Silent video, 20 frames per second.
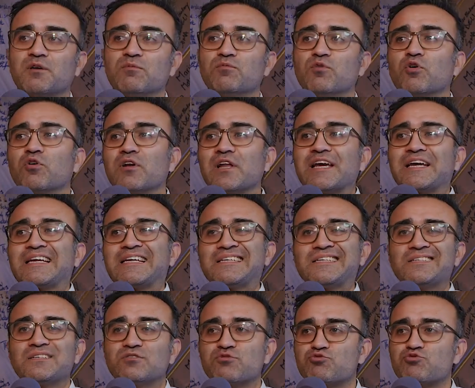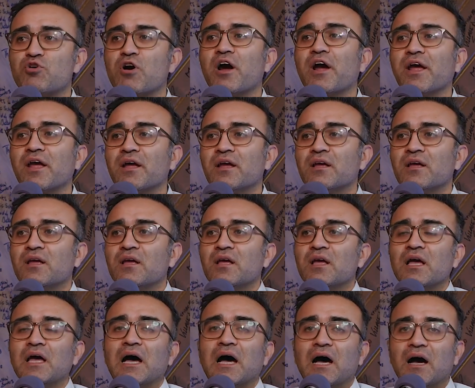more like dry.
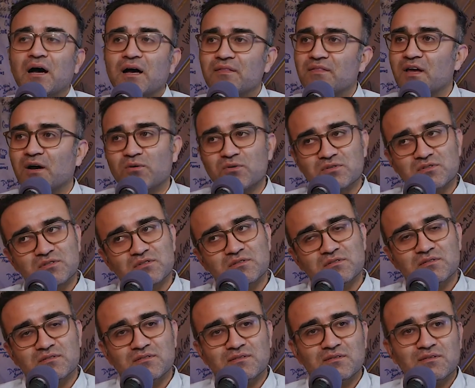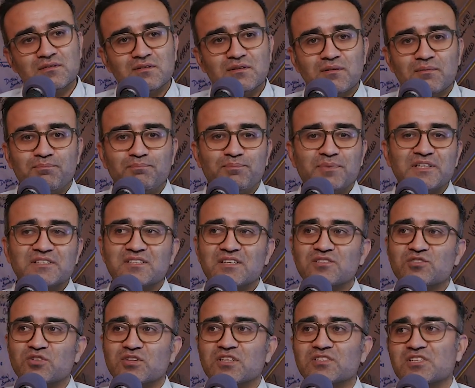And that was the pity
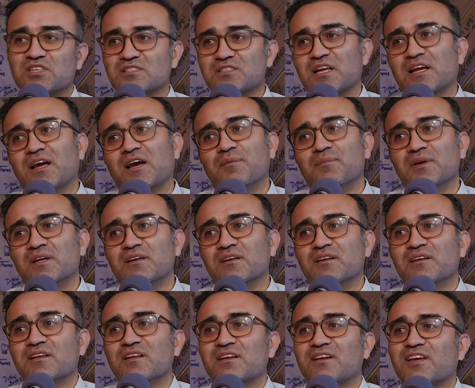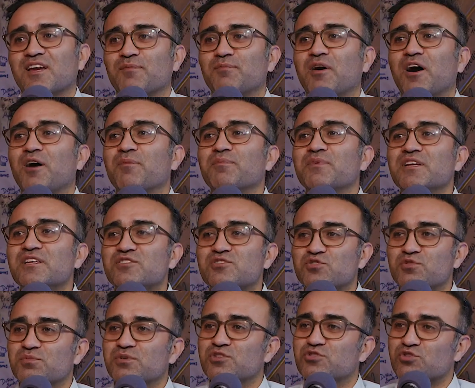to the kebab needs to
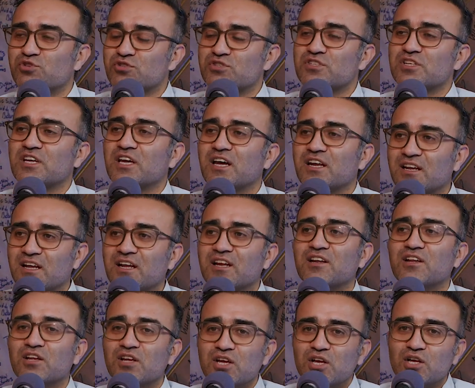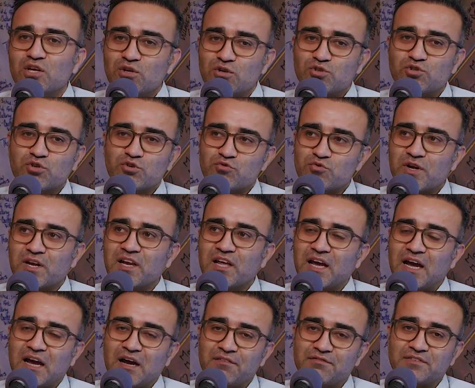be juicy, and you should really
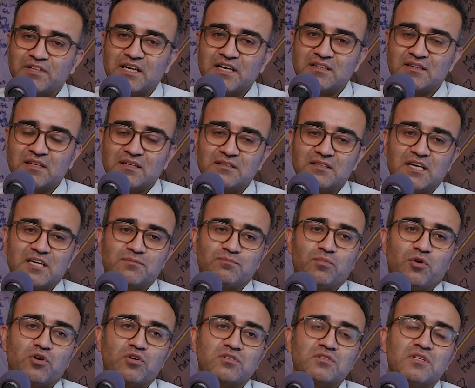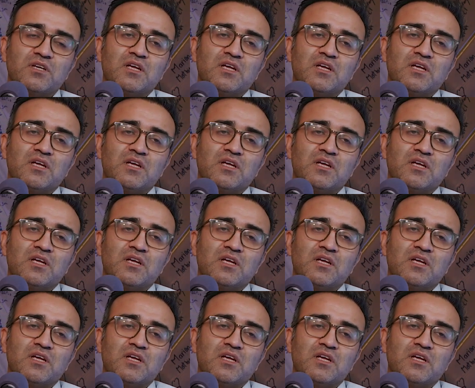have that part.